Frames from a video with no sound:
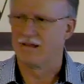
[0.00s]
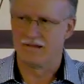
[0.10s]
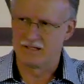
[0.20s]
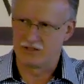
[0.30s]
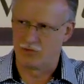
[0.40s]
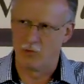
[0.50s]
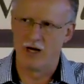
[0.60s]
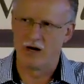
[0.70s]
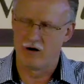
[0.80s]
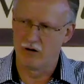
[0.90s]
And that's the
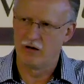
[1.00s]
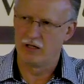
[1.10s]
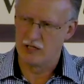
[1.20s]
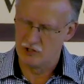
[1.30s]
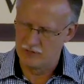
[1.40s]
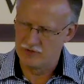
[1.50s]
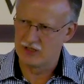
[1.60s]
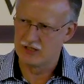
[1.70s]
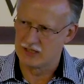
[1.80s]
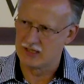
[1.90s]
way our
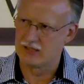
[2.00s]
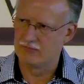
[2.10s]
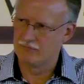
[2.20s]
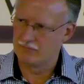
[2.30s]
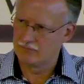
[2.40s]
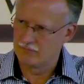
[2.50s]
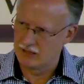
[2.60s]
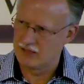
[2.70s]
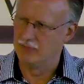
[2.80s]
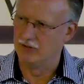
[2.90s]
Egyptian system
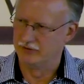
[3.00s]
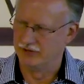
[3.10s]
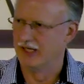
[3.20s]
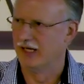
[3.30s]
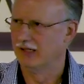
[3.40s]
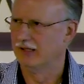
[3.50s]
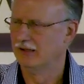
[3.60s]
is built today.